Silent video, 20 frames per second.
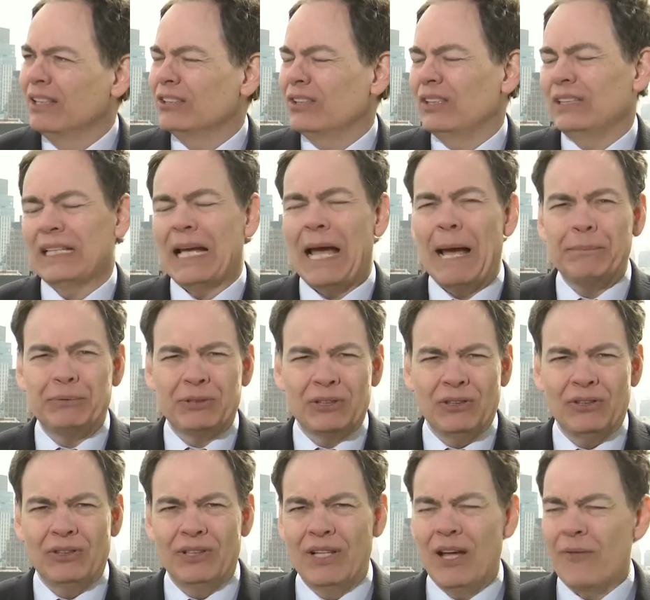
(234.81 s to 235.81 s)
So it has
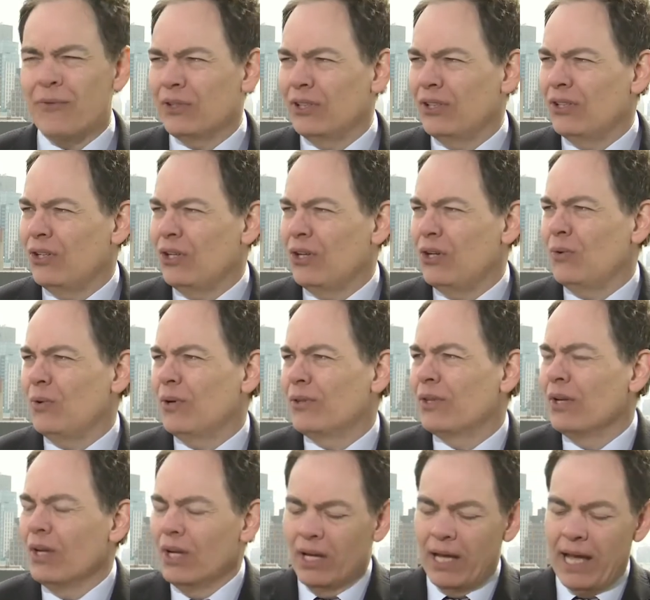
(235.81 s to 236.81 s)
absolutely nothing to do with
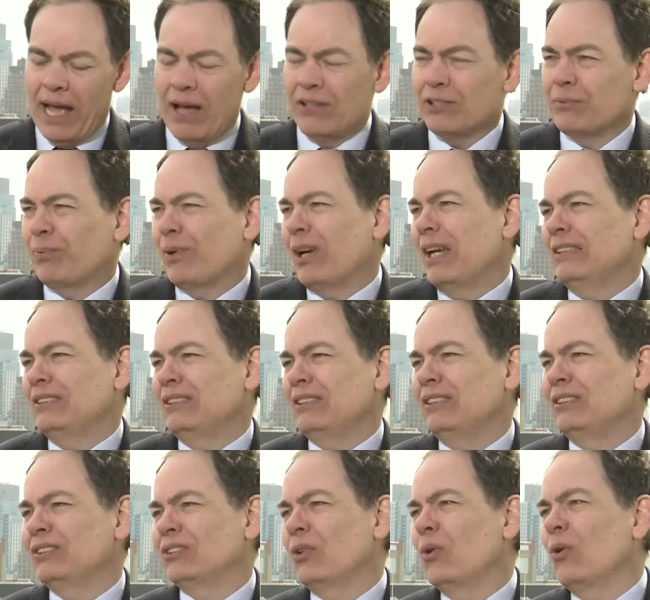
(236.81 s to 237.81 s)
house
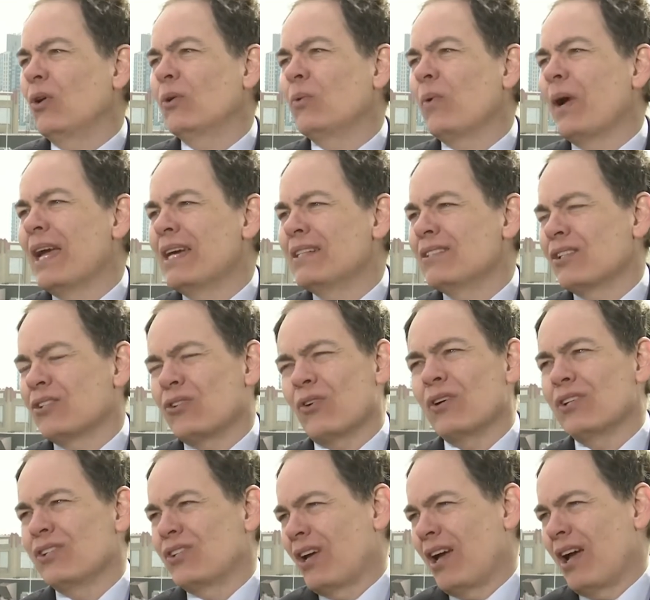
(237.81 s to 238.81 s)
prices or wages
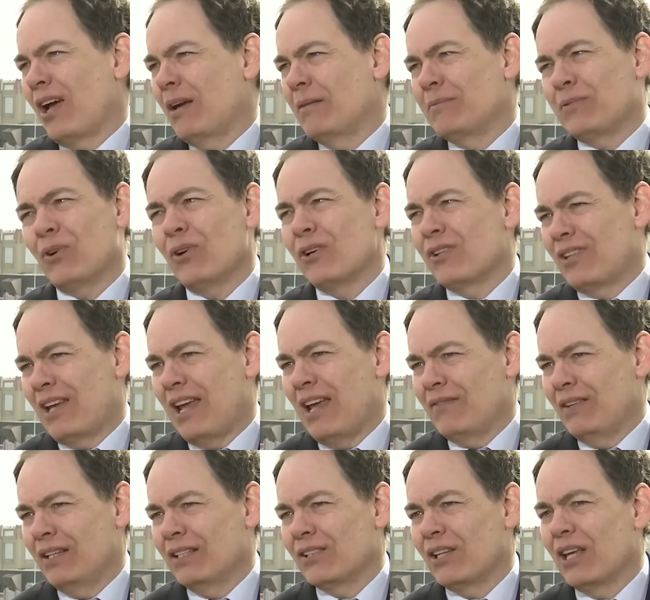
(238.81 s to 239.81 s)
or jobs or
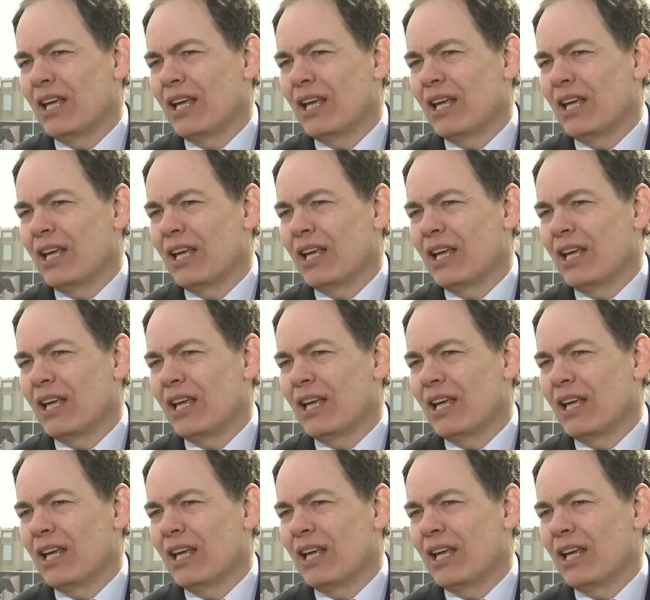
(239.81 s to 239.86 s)
savings.